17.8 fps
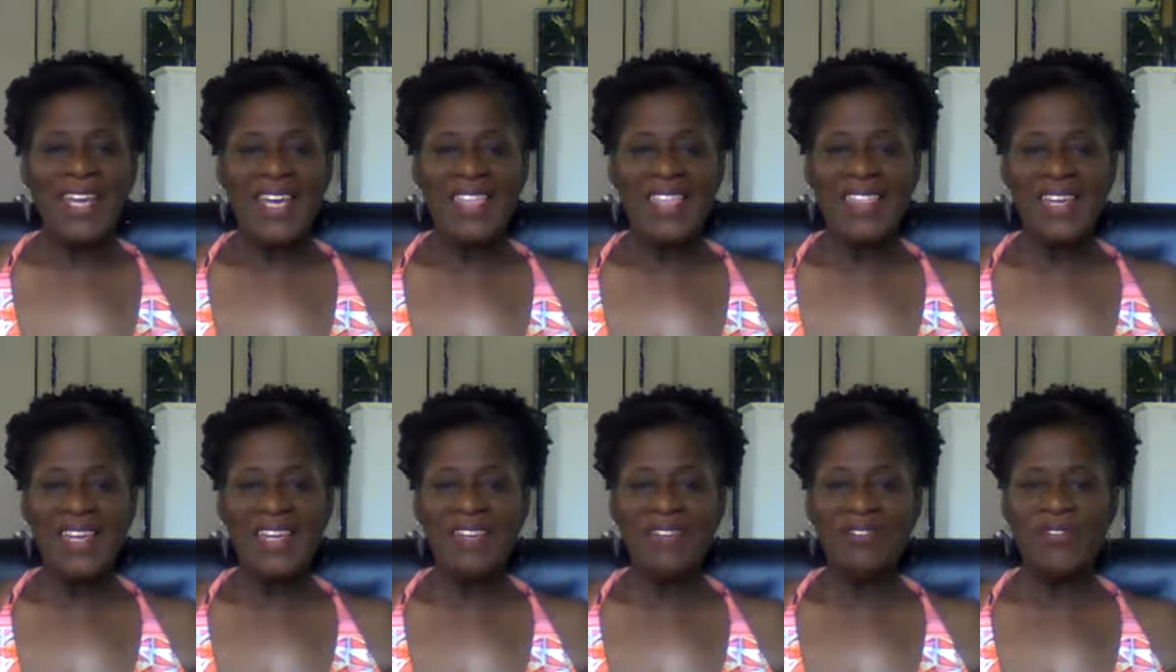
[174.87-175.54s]
And
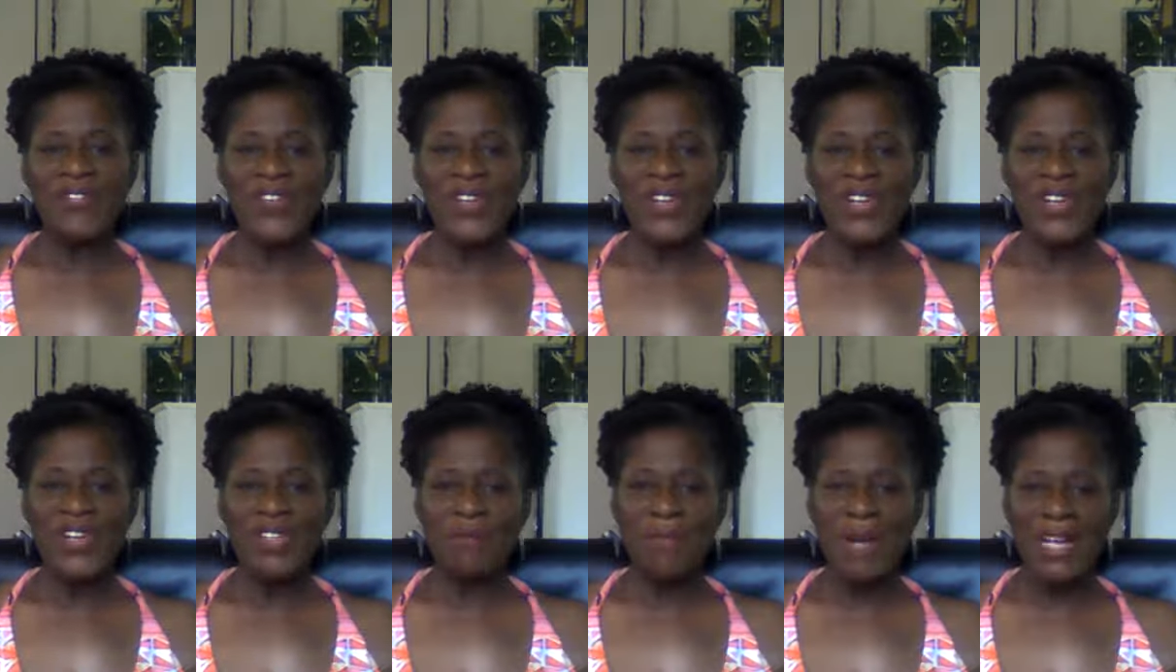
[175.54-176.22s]
then
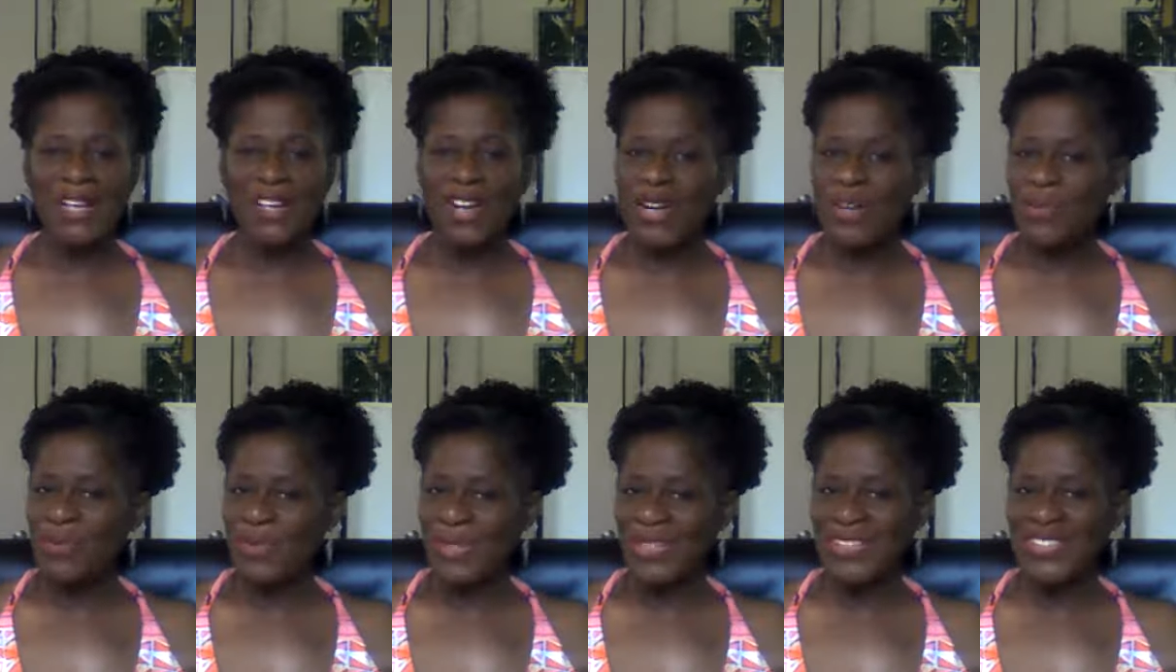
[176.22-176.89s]
for my
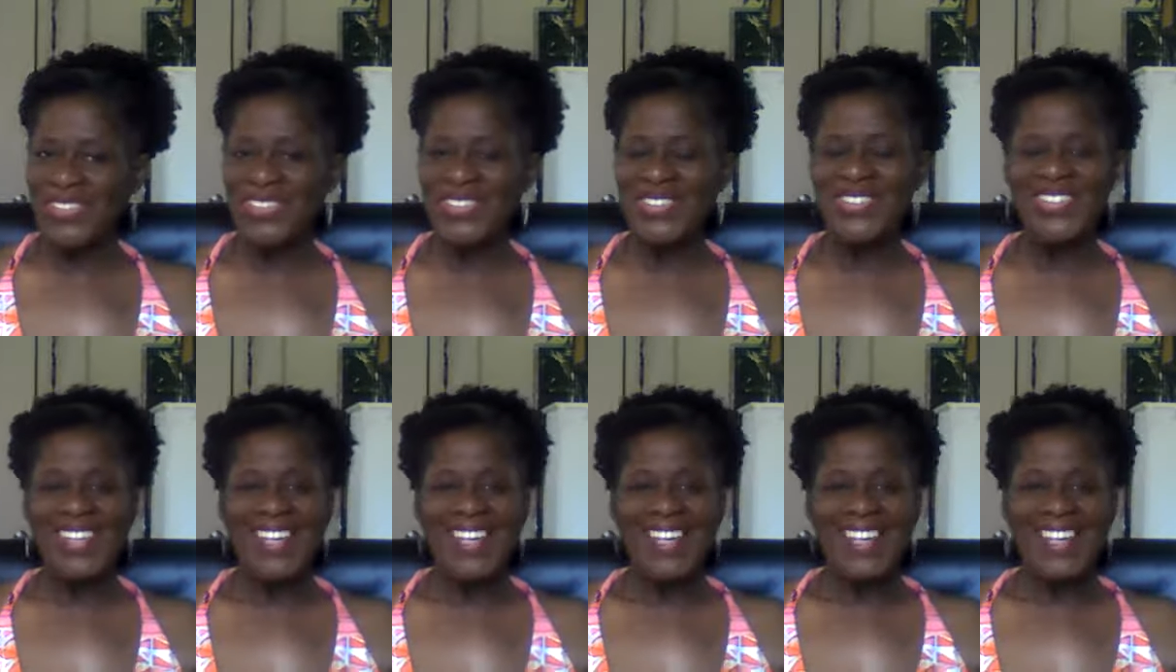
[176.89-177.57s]

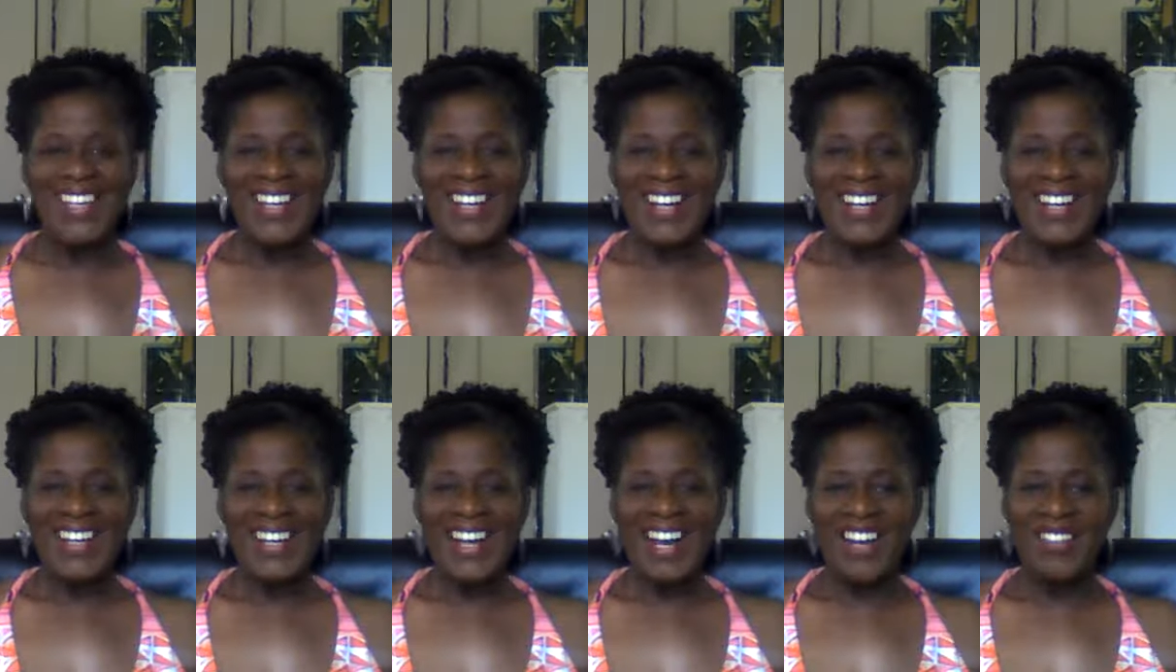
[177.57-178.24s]
co-workers,
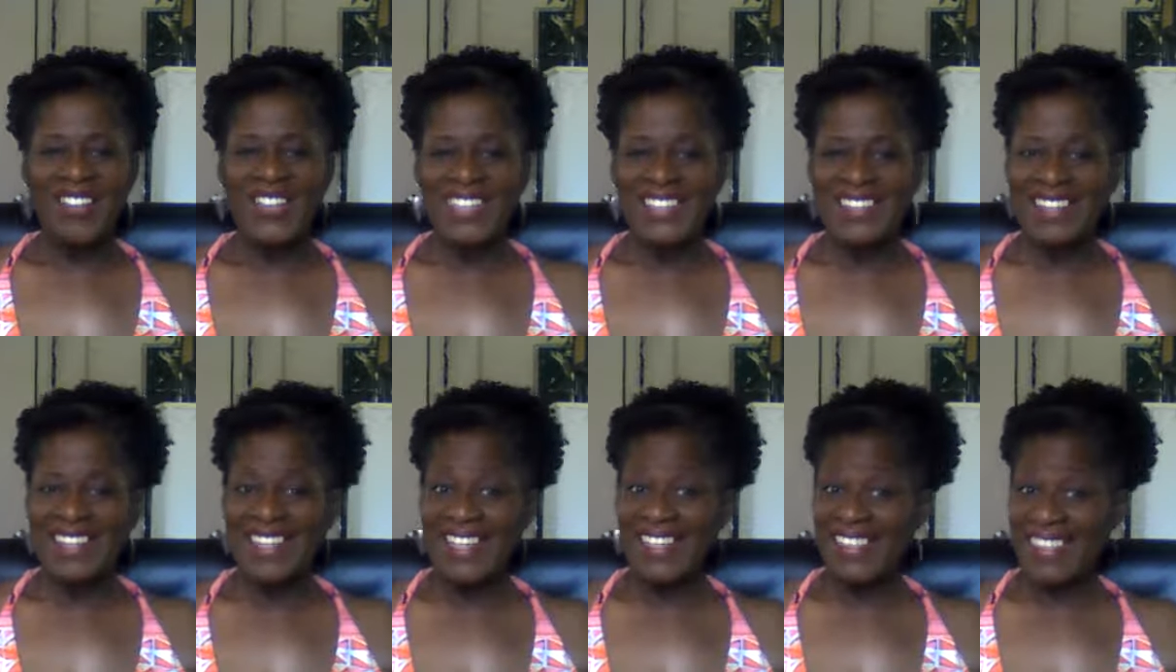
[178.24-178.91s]
I want to
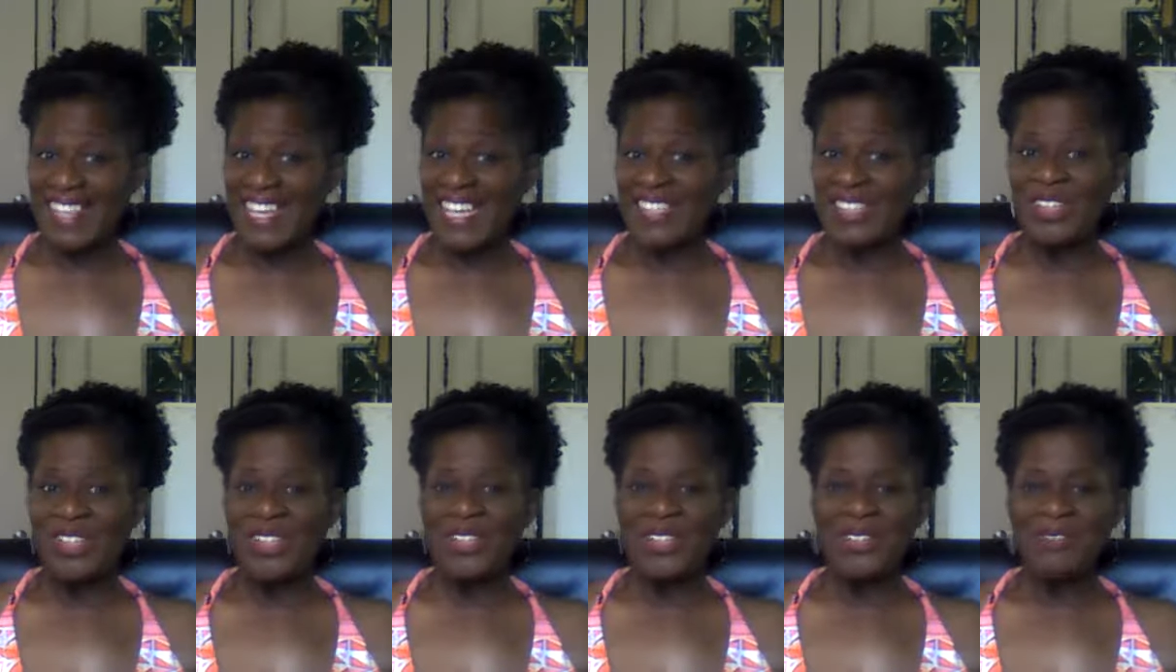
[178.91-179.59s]
say thank
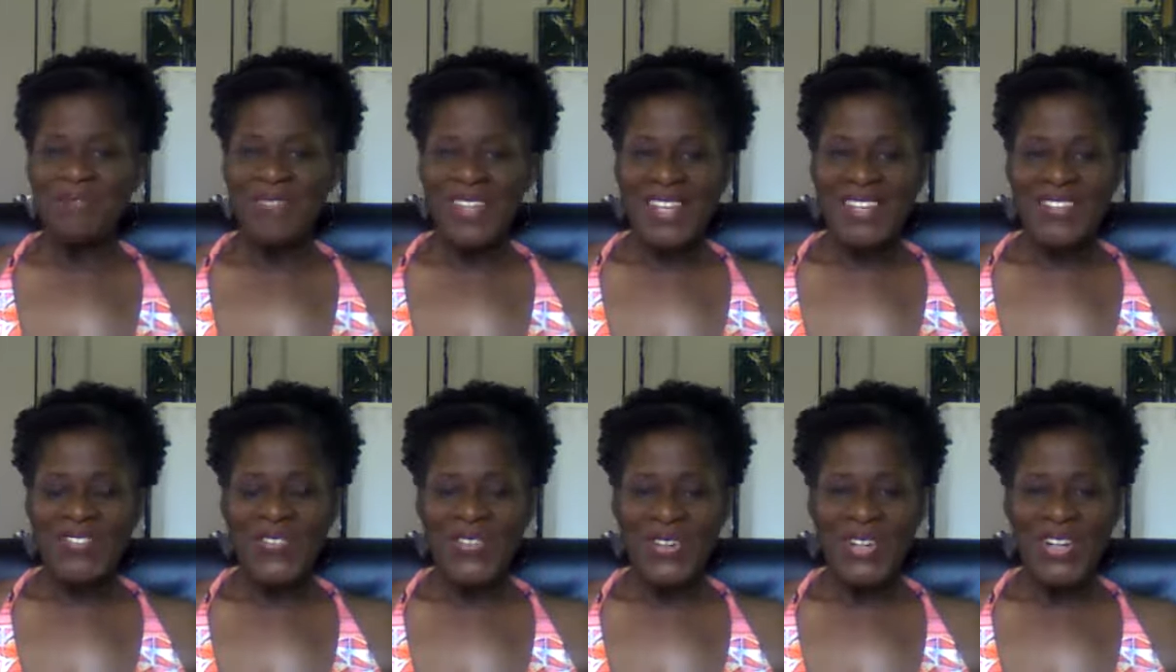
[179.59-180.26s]
you
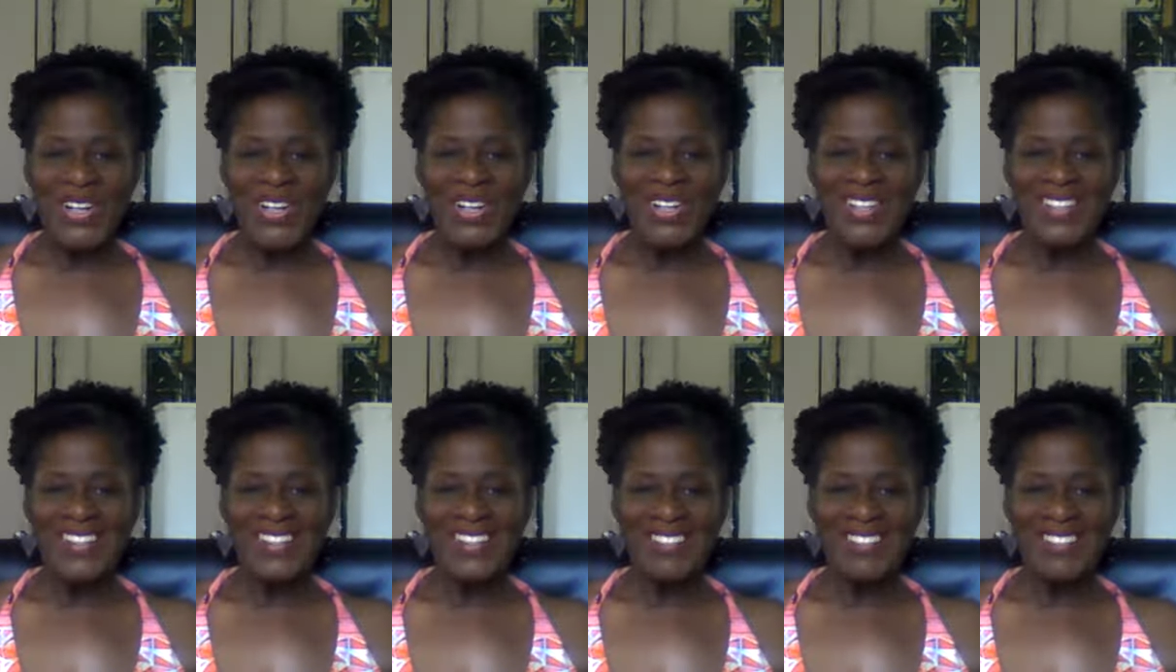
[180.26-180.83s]
for